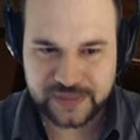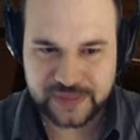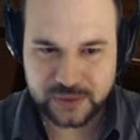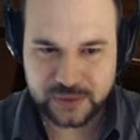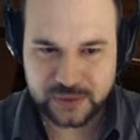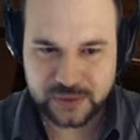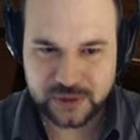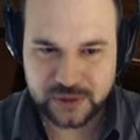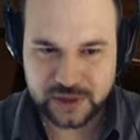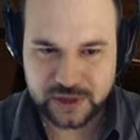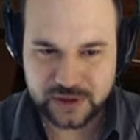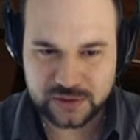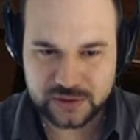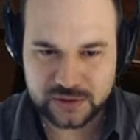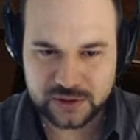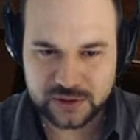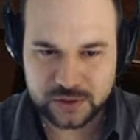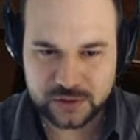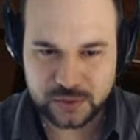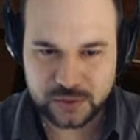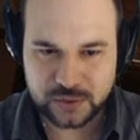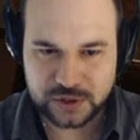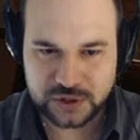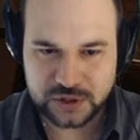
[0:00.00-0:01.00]
Without
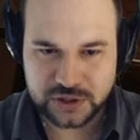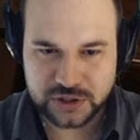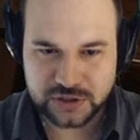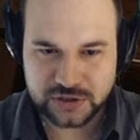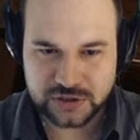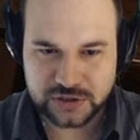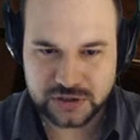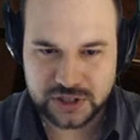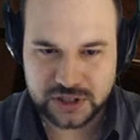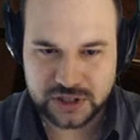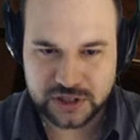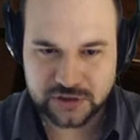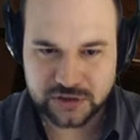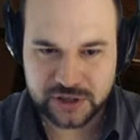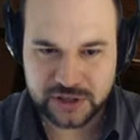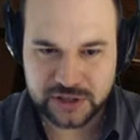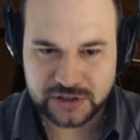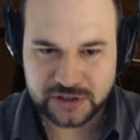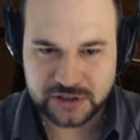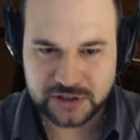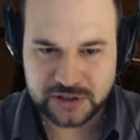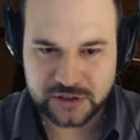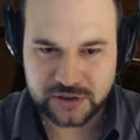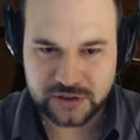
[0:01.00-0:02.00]
wishing to
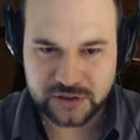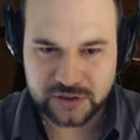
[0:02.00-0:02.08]
direct you,